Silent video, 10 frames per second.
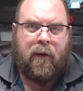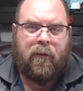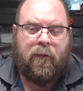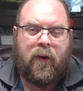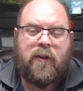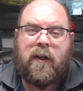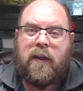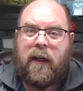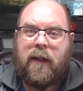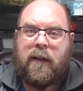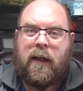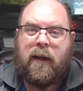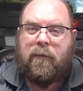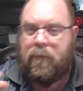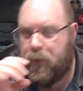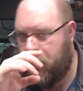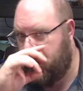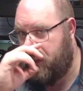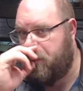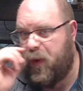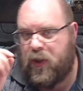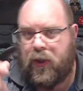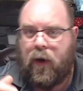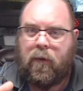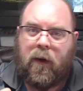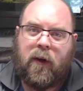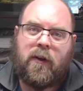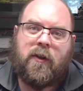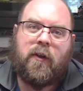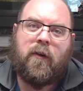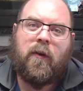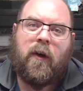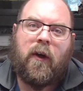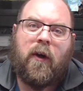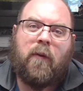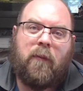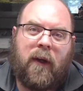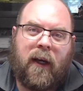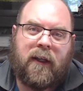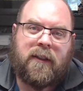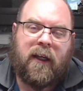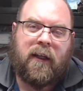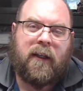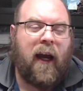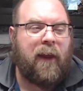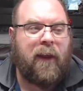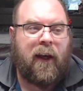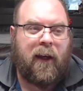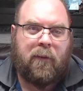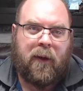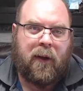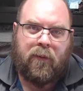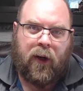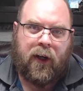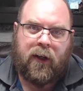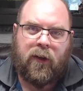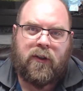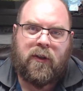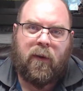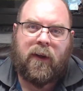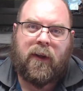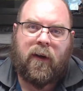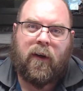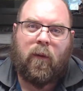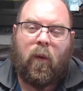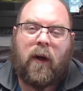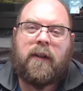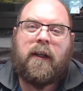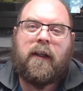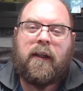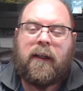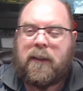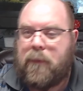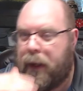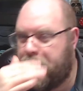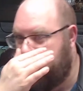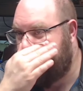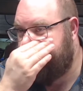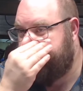version of D&D and then pushed it over into BX D&D. I think it'd be pretty close to what they're wanting and expecting.